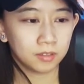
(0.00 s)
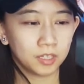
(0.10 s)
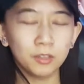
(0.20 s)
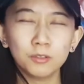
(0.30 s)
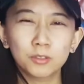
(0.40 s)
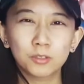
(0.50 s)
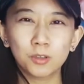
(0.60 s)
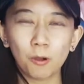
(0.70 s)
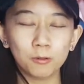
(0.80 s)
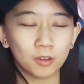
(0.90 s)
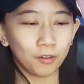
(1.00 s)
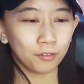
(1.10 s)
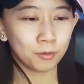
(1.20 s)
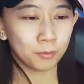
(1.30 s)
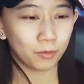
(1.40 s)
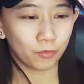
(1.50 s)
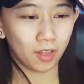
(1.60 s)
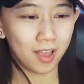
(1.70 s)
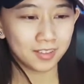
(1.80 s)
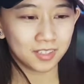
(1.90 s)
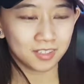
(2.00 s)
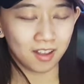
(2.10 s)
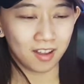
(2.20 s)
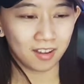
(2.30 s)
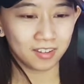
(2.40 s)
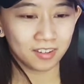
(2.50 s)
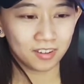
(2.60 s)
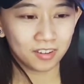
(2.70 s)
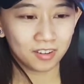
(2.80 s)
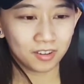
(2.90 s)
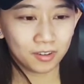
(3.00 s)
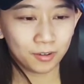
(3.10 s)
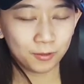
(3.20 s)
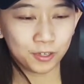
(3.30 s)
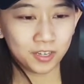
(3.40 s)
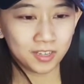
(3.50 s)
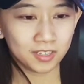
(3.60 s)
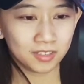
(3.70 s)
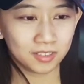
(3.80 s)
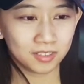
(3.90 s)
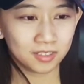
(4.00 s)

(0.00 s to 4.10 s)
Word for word: He looks so different with glasses on. Oh, jeez.